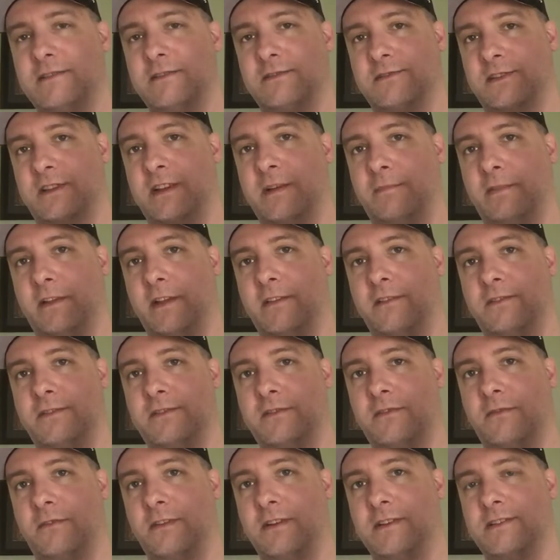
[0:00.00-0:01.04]
There's a couple other
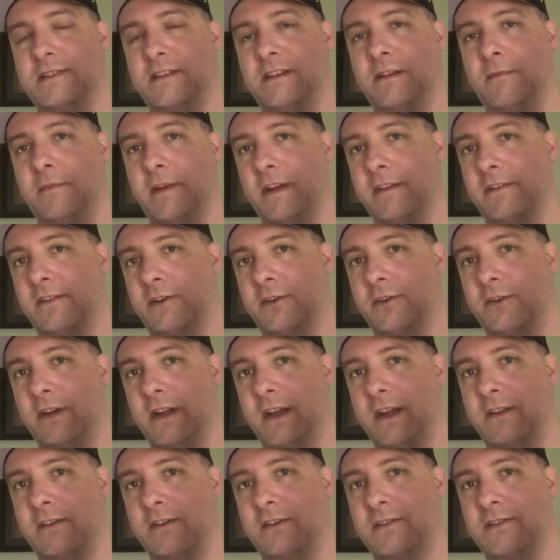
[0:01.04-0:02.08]
stories in there by other
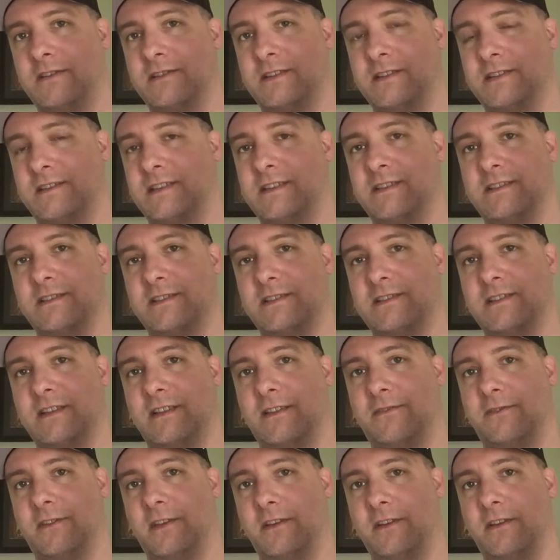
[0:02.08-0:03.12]
creators. This isn't just
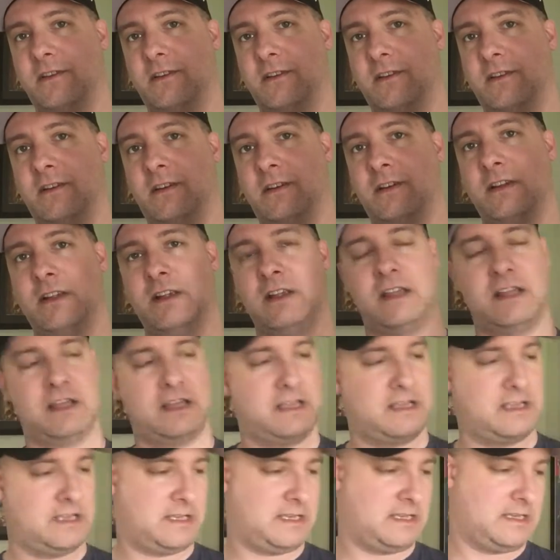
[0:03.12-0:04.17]
a Thunder
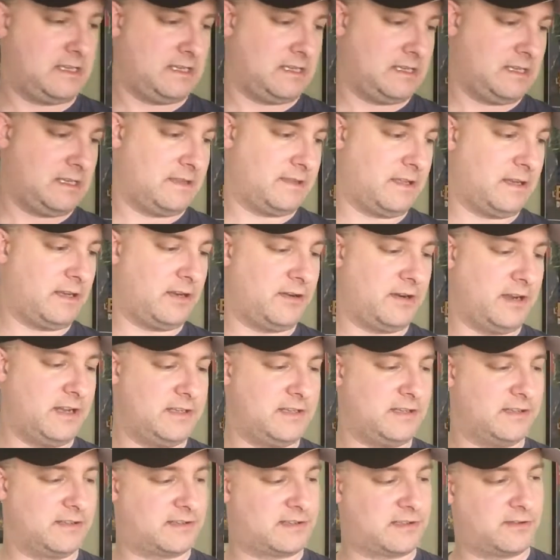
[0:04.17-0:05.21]

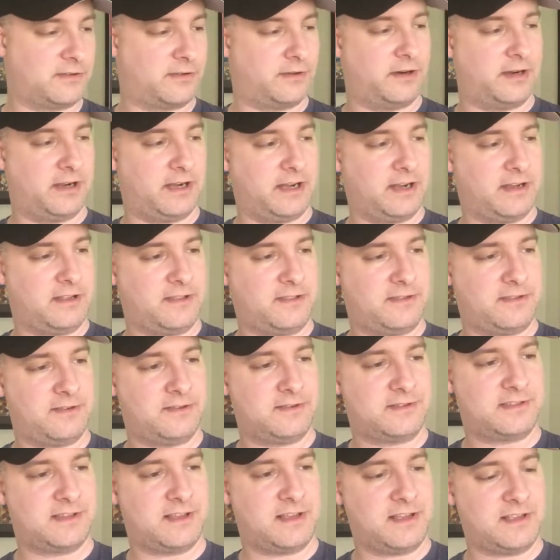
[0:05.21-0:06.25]
Agents story.
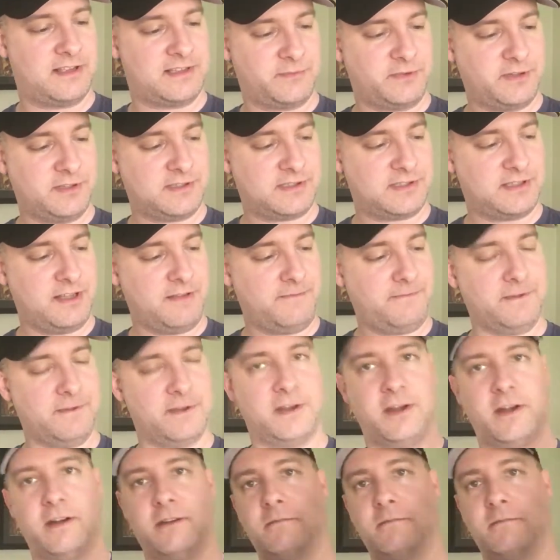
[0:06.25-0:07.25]
There's some good stuff in here.